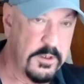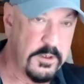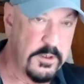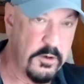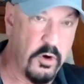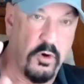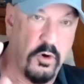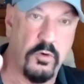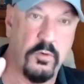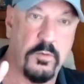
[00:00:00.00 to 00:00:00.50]

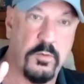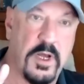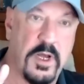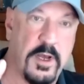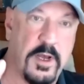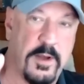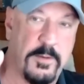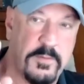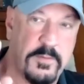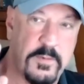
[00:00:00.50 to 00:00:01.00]
home
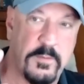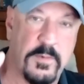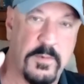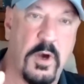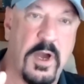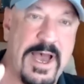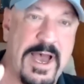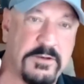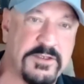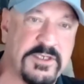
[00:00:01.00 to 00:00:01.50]
uh,
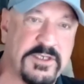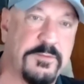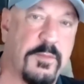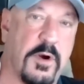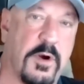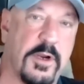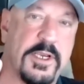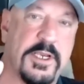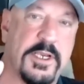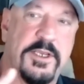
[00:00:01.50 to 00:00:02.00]
housing
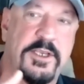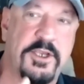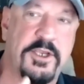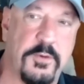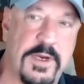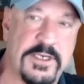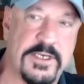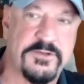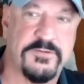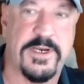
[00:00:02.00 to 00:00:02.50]
market in the
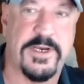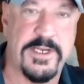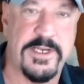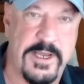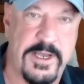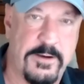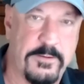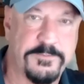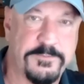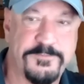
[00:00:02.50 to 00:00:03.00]
U S right
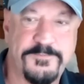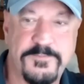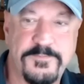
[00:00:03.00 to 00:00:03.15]
now?